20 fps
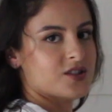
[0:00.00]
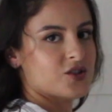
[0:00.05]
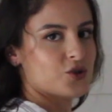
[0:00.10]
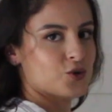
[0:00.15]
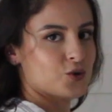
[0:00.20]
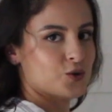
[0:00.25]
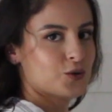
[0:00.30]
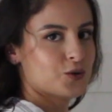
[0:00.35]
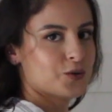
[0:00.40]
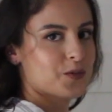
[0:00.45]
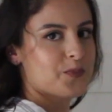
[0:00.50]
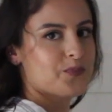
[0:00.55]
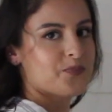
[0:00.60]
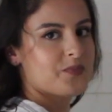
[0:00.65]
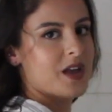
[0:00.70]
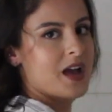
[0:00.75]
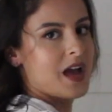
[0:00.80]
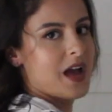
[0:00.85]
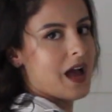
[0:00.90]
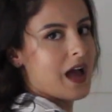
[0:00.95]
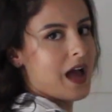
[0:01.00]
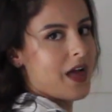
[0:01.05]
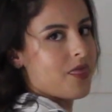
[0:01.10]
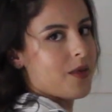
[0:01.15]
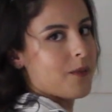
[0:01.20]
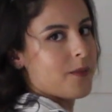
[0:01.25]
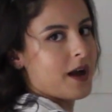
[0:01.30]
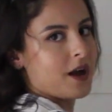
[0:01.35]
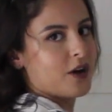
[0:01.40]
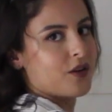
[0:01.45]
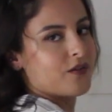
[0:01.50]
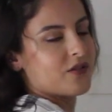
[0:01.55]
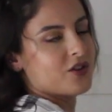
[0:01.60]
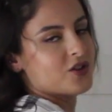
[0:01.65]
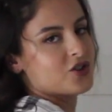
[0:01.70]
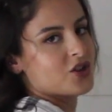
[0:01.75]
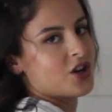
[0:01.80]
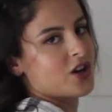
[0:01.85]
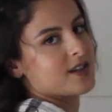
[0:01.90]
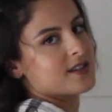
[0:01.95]
is short and the back of
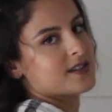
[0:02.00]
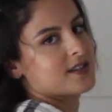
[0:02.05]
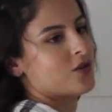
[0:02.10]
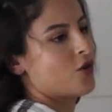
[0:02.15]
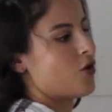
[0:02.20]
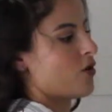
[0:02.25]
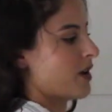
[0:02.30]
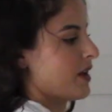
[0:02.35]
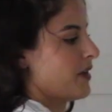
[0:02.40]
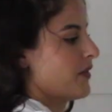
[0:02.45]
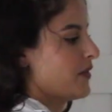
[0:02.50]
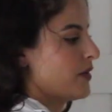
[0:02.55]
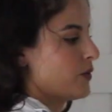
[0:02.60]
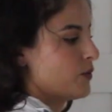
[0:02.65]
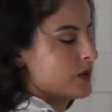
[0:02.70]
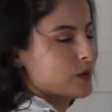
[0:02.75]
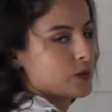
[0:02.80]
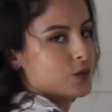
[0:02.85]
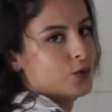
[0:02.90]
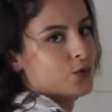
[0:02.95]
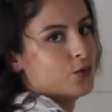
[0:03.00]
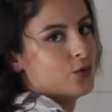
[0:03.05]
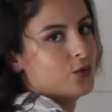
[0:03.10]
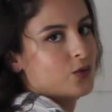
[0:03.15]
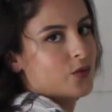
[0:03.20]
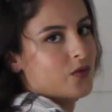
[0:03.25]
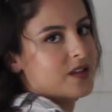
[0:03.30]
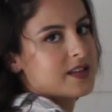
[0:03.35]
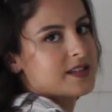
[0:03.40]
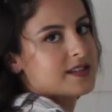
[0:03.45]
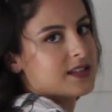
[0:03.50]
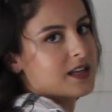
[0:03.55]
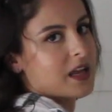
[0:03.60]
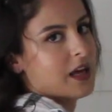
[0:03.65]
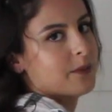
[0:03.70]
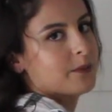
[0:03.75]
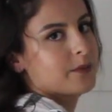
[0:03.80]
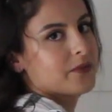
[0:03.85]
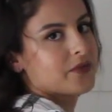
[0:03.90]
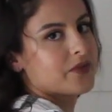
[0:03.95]
the shirt is long. If it was all this
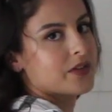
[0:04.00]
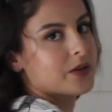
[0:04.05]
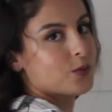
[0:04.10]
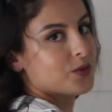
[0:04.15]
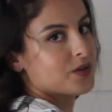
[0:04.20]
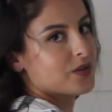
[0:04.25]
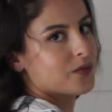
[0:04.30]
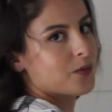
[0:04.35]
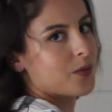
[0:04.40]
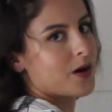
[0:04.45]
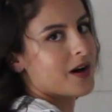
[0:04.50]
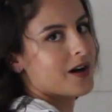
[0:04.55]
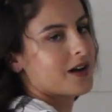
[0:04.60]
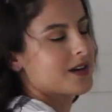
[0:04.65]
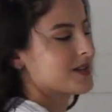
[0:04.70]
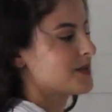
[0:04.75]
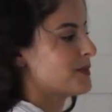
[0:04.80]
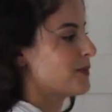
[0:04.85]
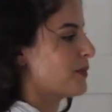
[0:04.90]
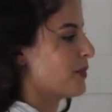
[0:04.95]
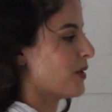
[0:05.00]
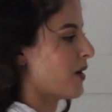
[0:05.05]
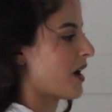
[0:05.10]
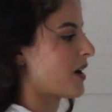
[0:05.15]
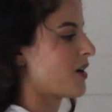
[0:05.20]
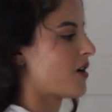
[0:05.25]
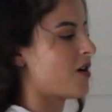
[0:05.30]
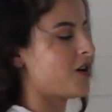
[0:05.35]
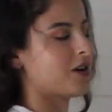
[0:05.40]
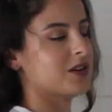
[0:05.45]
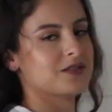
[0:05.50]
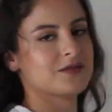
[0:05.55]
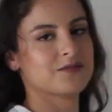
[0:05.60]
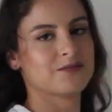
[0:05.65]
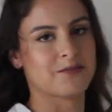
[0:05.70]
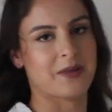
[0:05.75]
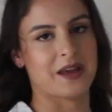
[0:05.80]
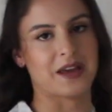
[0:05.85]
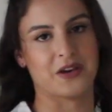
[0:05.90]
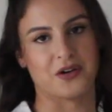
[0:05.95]
length, it would have worked, but I can't
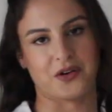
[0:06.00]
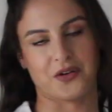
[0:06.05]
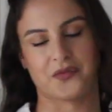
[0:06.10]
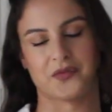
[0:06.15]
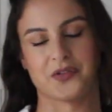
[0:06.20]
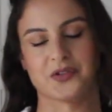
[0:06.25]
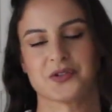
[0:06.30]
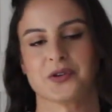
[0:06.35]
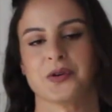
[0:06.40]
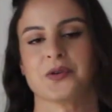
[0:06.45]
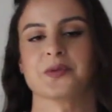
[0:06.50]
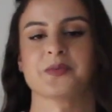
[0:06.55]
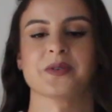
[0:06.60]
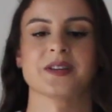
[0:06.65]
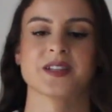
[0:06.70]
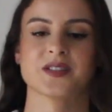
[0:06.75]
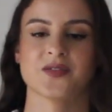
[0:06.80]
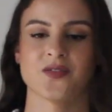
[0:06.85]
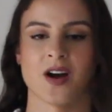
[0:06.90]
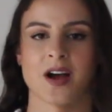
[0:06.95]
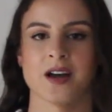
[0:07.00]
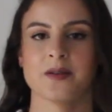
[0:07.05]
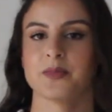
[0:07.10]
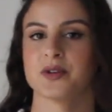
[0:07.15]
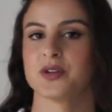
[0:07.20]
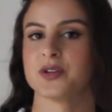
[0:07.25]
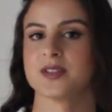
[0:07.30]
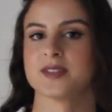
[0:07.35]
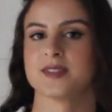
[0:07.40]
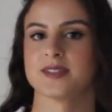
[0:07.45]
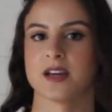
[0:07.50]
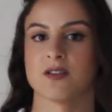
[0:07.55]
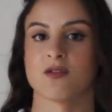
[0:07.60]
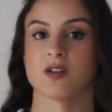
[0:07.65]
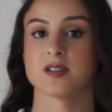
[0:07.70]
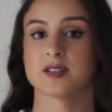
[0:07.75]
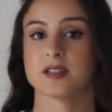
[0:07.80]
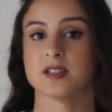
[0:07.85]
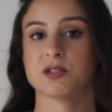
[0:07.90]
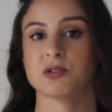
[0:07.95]
make it off the shoulder, but it's fine because there
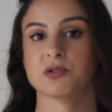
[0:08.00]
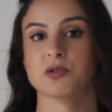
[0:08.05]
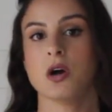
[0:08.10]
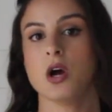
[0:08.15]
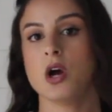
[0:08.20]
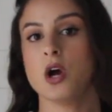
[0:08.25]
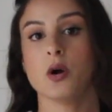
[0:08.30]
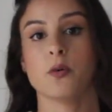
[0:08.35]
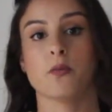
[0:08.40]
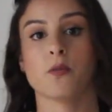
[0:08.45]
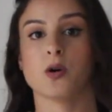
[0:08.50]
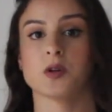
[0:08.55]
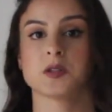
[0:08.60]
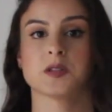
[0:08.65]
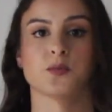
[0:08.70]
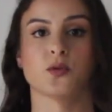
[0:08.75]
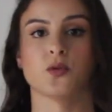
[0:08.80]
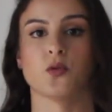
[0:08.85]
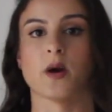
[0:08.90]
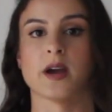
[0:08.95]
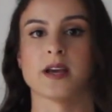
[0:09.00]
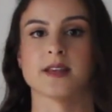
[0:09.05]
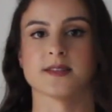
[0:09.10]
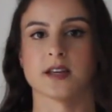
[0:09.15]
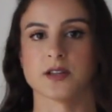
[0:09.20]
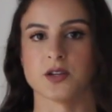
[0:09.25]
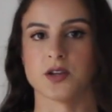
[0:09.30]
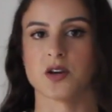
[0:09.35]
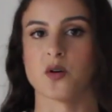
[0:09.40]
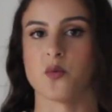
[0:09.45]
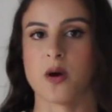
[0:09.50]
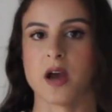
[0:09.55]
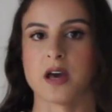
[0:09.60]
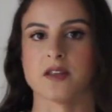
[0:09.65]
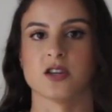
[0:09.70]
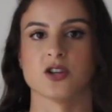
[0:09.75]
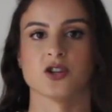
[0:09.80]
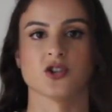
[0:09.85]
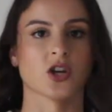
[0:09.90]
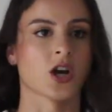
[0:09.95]
are still multiple ways that you can
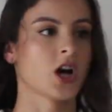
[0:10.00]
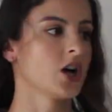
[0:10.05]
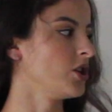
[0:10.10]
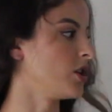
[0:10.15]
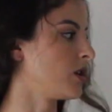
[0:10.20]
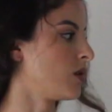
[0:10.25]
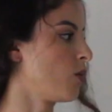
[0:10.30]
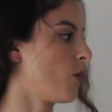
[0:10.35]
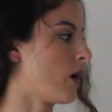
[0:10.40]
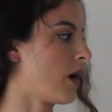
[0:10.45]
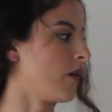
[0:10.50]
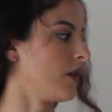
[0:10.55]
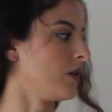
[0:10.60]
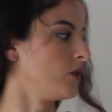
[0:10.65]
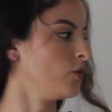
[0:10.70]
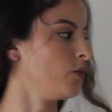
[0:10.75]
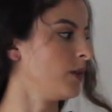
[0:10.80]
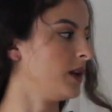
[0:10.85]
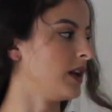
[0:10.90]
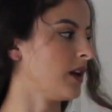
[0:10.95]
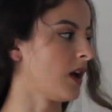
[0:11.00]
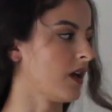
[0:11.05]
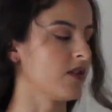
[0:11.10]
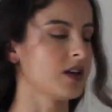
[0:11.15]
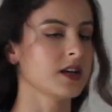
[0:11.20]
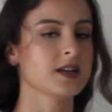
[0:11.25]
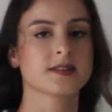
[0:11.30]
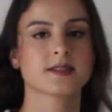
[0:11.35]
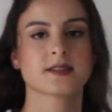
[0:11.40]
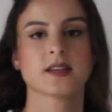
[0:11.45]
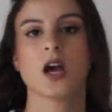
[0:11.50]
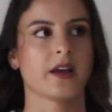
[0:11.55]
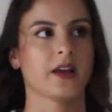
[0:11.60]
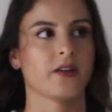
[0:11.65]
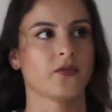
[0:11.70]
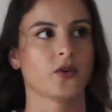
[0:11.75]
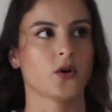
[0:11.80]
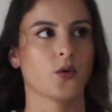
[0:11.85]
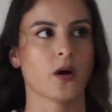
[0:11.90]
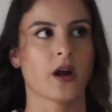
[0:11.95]
wear the shirt. You can wear it normally like this.
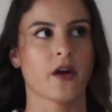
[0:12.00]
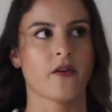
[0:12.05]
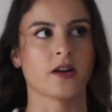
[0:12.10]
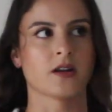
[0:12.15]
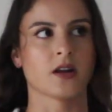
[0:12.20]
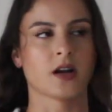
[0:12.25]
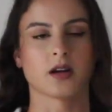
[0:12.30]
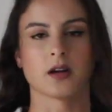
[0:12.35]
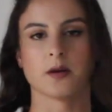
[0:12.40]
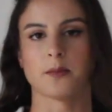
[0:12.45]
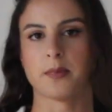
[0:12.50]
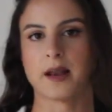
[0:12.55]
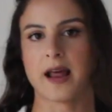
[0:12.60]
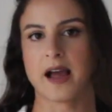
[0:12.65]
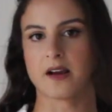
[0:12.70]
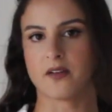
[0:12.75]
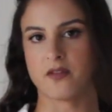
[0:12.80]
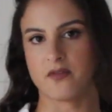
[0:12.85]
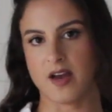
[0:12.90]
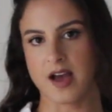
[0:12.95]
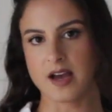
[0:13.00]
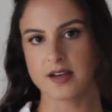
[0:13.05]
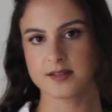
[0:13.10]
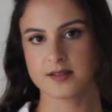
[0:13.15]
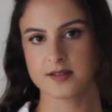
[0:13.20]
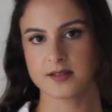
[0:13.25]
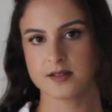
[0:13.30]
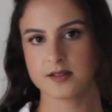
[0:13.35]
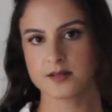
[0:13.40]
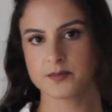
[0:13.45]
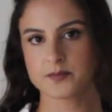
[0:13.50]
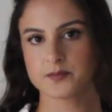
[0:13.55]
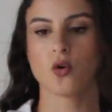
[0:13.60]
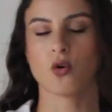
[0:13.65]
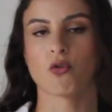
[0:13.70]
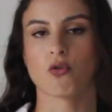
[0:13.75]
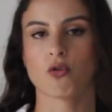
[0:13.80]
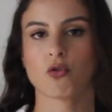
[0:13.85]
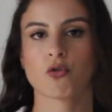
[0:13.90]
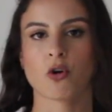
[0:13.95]
If you're wearing like a black vest
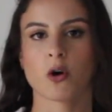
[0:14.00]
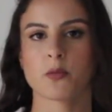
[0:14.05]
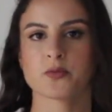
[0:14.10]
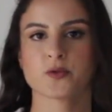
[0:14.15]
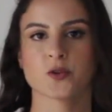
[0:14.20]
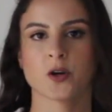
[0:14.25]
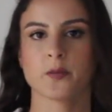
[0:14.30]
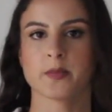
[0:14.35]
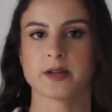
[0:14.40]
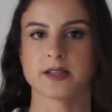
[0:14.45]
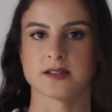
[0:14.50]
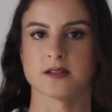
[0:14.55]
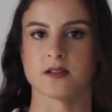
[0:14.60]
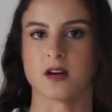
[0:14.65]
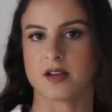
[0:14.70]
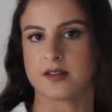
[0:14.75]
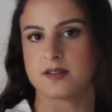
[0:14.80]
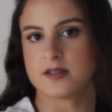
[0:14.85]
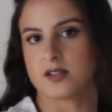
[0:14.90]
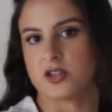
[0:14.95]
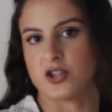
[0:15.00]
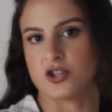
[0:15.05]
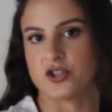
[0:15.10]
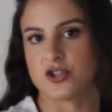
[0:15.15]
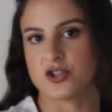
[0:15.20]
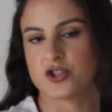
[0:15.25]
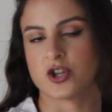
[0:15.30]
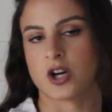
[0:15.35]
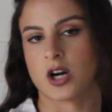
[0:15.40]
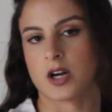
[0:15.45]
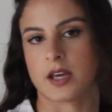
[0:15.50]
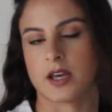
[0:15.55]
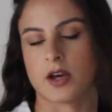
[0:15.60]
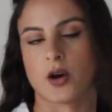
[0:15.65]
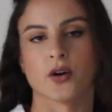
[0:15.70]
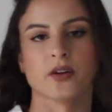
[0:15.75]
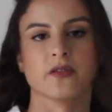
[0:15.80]
or a crop top, it's nice to just chuck it